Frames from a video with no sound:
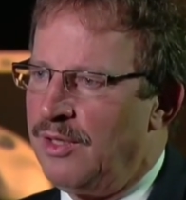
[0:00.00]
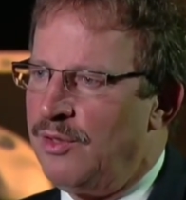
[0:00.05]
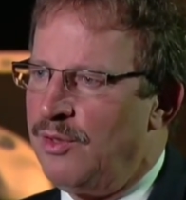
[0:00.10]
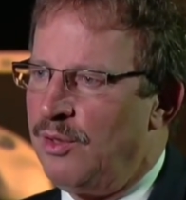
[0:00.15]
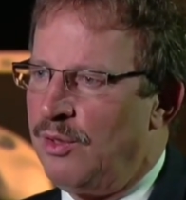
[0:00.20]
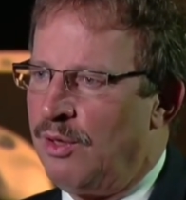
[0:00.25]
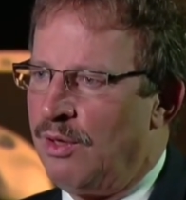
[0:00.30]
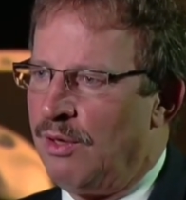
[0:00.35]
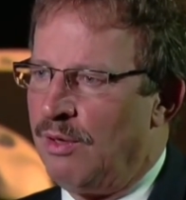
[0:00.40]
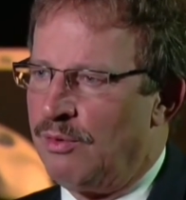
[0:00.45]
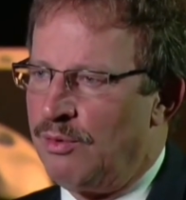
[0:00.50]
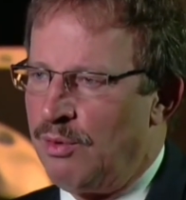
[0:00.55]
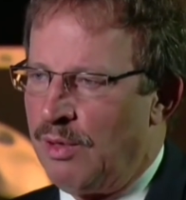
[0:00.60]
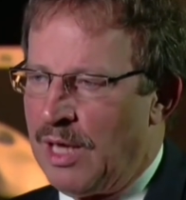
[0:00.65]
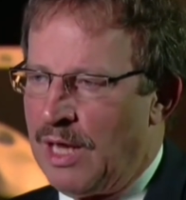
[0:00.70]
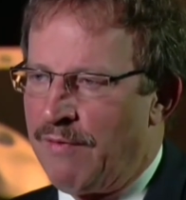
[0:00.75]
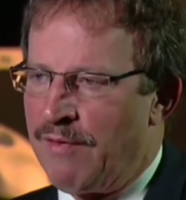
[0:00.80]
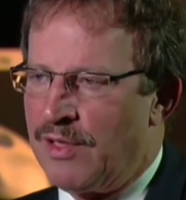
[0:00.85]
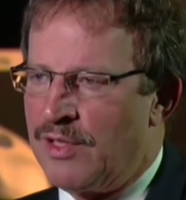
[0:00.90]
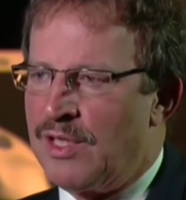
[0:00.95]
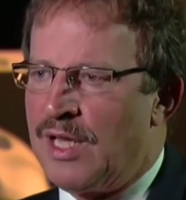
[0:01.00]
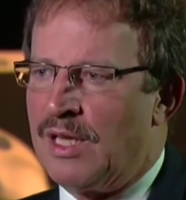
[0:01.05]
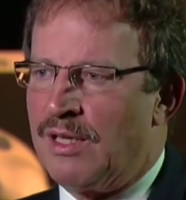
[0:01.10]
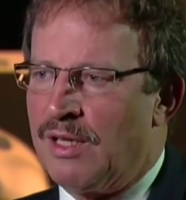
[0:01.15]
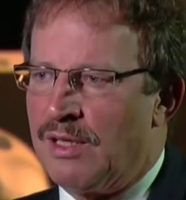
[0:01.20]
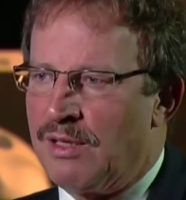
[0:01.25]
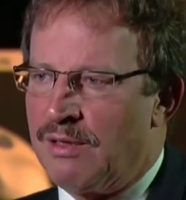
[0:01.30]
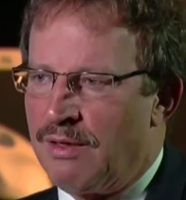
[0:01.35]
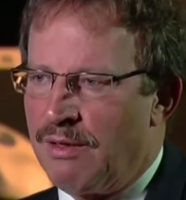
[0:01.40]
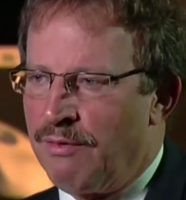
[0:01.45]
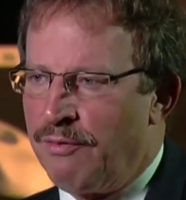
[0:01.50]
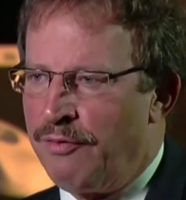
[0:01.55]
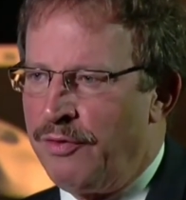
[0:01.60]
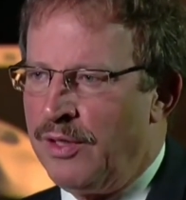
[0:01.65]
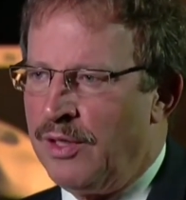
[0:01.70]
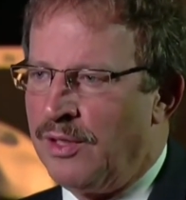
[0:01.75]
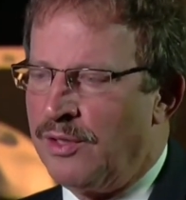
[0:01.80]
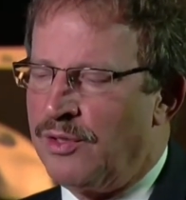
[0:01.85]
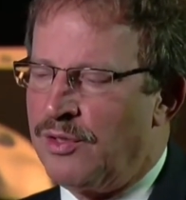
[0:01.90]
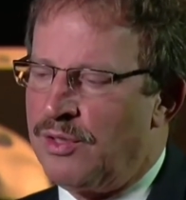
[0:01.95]
to go to have extended
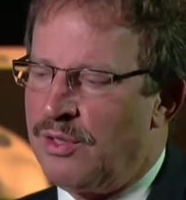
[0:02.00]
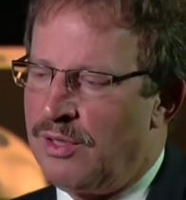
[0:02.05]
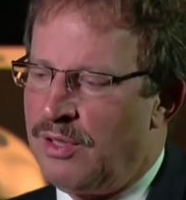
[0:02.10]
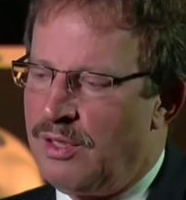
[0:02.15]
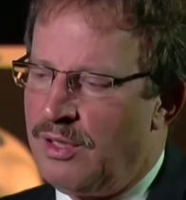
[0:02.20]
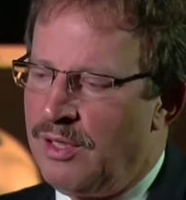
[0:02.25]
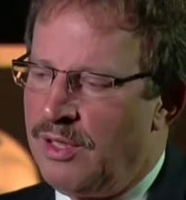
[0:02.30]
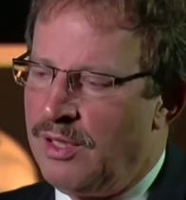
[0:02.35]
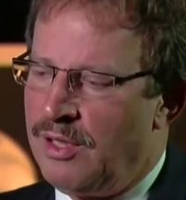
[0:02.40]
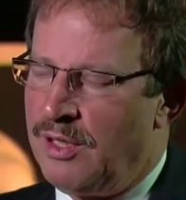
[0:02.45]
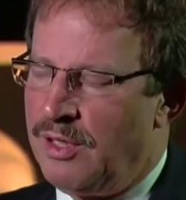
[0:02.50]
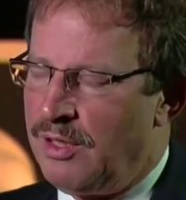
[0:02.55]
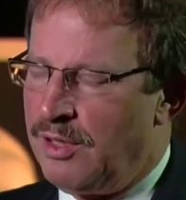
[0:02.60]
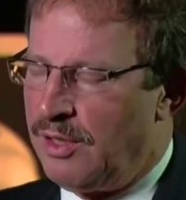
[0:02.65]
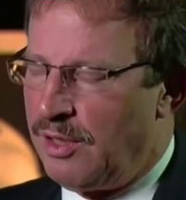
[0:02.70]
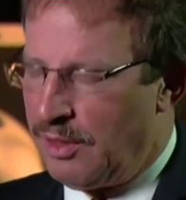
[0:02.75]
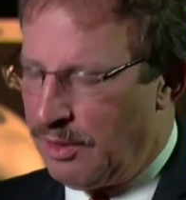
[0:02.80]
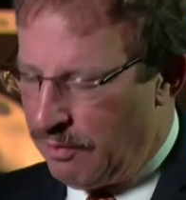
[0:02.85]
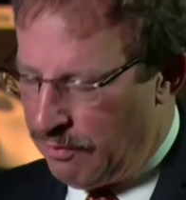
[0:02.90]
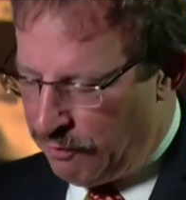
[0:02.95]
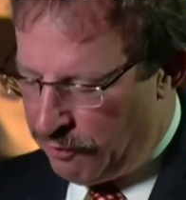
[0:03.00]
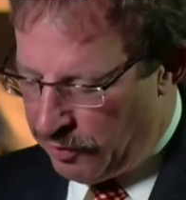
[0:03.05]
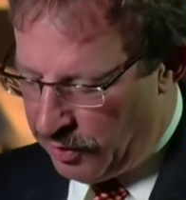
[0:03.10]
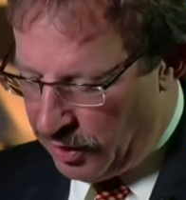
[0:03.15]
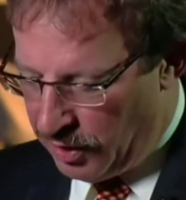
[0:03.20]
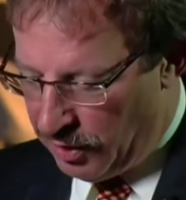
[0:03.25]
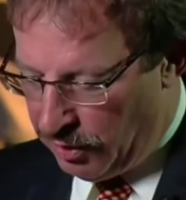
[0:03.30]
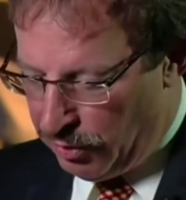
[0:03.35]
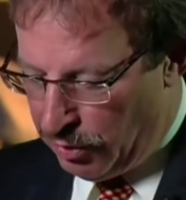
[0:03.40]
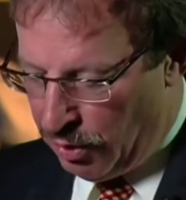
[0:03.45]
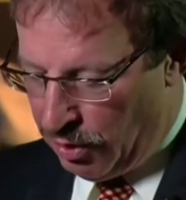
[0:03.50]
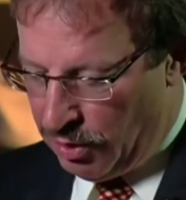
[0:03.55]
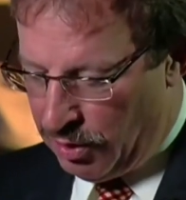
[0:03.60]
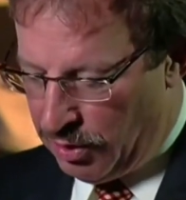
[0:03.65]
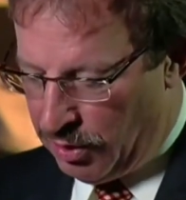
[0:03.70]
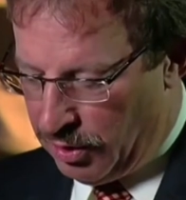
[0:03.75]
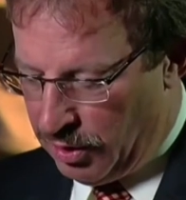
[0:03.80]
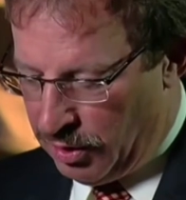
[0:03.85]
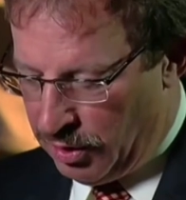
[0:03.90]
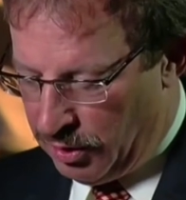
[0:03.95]
fields uh, very no,
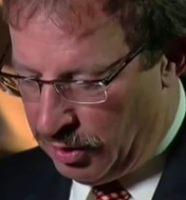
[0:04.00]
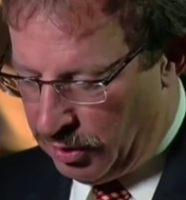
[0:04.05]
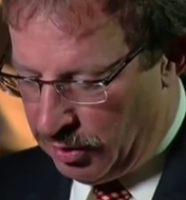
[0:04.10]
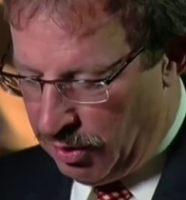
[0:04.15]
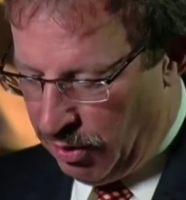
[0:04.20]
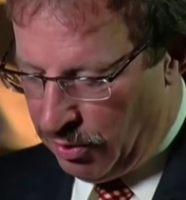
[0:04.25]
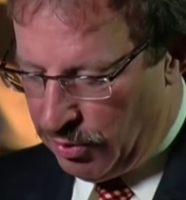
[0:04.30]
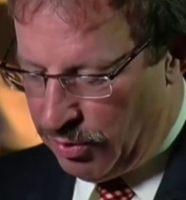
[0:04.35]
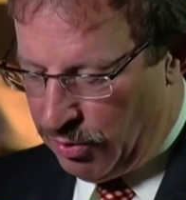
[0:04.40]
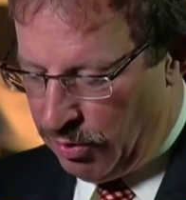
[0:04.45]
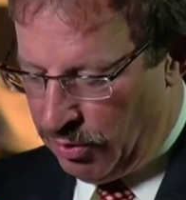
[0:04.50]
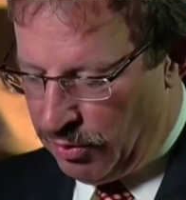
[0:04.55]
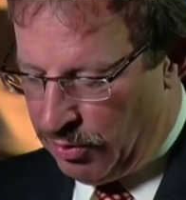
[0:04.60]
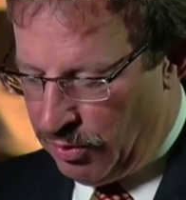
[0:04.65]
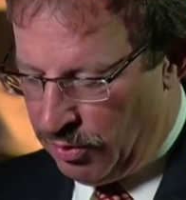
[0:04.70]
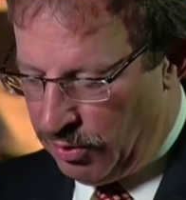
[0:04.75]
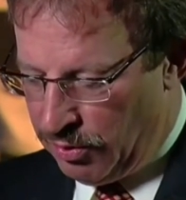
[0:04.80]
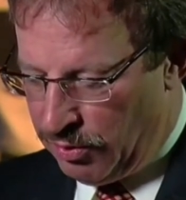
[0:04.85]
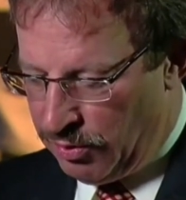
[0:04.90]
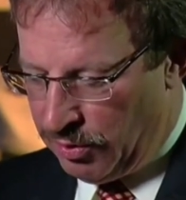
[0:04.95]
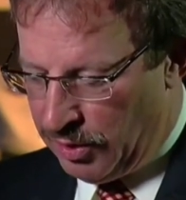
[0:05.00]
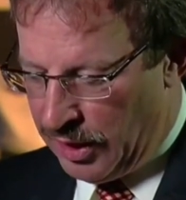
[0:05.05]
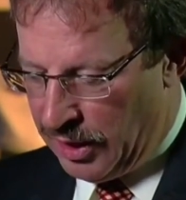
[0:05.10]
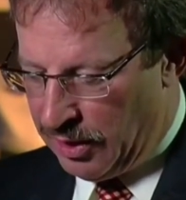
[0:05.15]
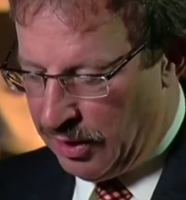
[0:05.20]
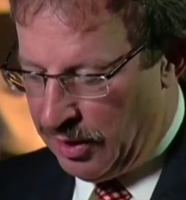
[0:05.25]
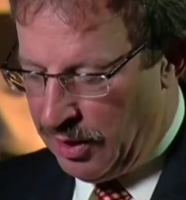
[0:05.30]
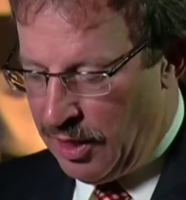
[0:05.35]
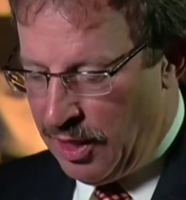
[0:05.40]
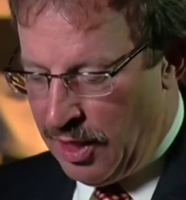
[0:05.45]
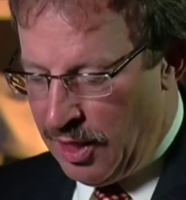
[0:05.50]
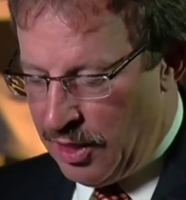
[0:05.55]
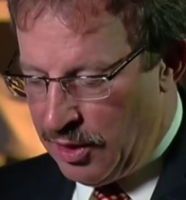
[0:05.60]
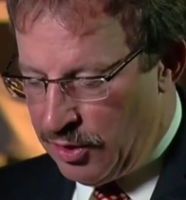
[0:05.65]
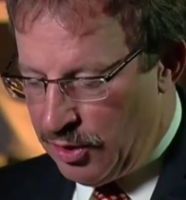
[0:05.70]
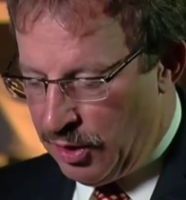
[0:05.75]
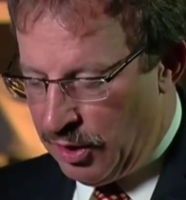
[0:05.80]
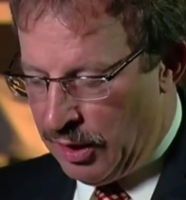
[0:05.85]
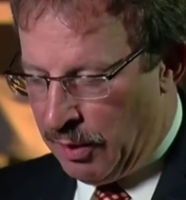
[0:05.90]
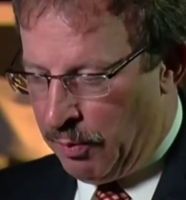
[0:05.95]
uh, close to, to, together
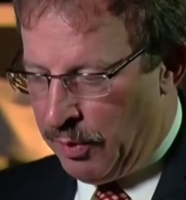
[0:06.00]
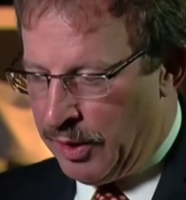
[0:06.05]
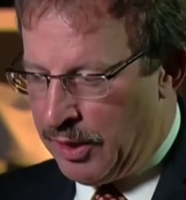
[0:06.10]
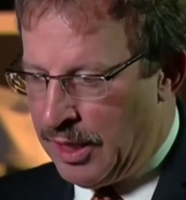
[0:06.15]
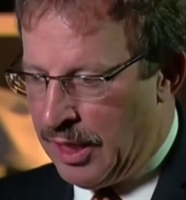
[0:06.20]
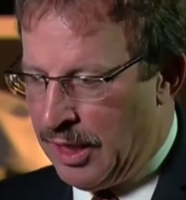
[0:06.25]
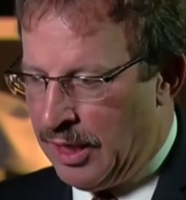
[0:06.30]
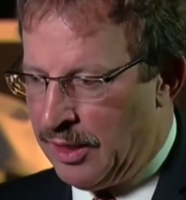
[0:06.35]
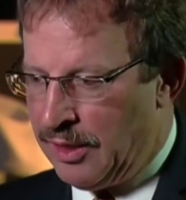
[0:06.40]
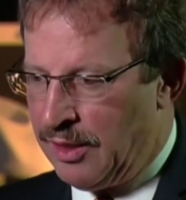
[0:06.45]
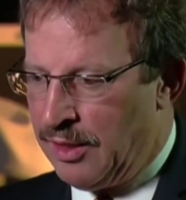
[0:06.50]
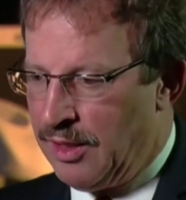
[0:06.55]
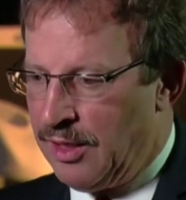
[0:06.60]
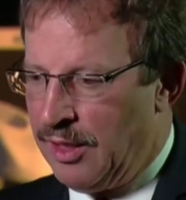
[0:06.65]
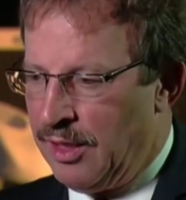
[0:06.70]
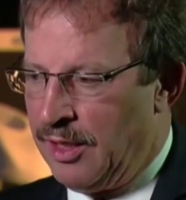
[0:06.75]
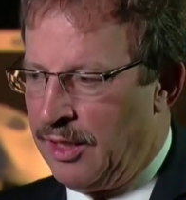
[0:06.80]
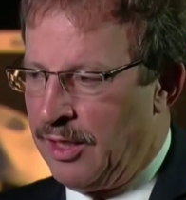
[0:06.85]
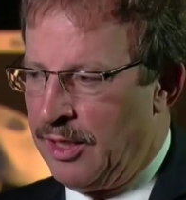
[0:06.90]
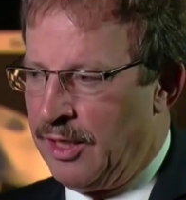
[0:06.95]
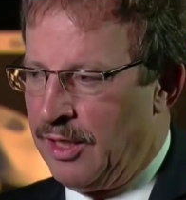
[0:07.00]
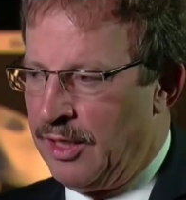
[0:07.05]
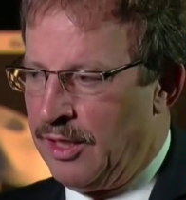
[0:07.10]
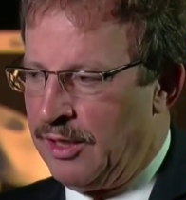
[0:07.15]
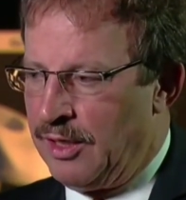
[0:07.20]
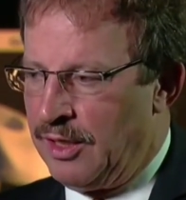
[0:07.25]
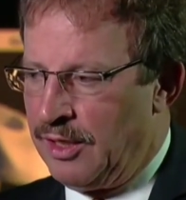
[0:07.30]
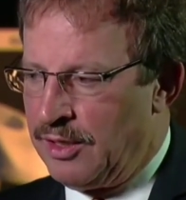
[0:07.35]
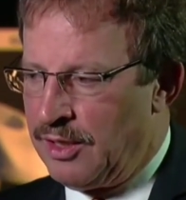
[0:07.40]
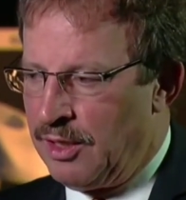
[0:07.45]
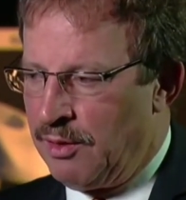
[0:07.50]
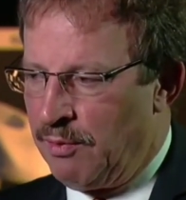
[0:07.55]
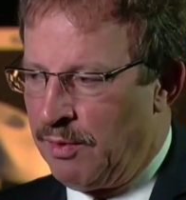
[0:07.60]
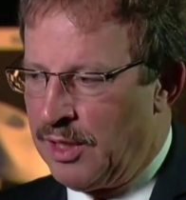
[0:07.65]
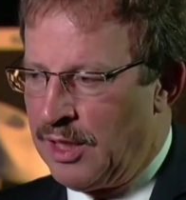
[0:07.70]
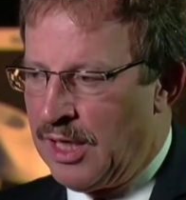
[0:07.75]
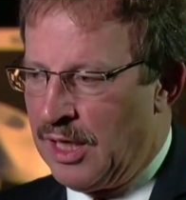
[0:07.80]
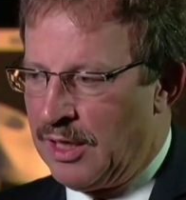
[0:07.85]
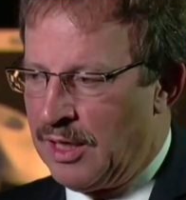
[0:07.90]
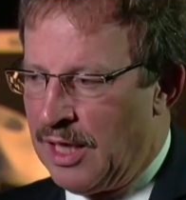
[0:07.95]
so that we can uh, so that we
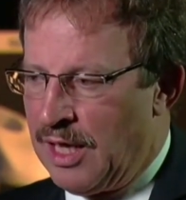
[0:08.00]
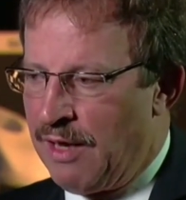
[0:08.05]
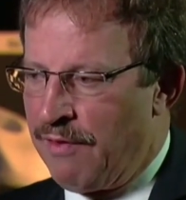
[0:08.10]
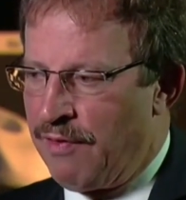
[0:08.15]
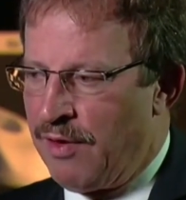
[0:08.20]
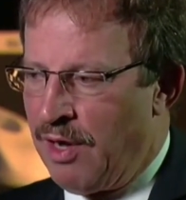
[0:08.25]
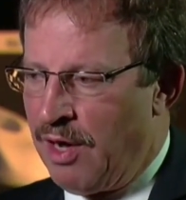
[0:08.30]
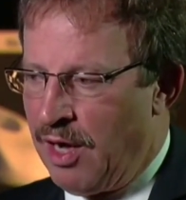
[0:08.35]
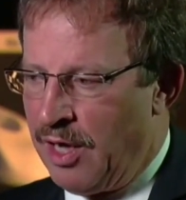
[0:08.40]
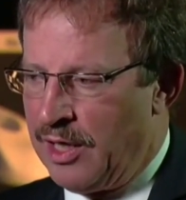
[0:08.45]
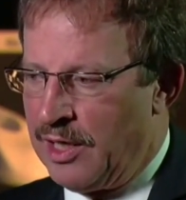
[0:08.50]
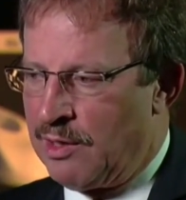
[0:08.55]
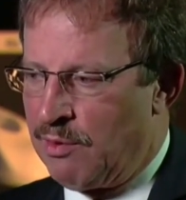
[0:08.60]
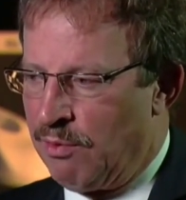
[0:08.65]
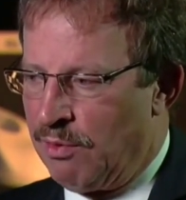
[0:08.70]
can have a higher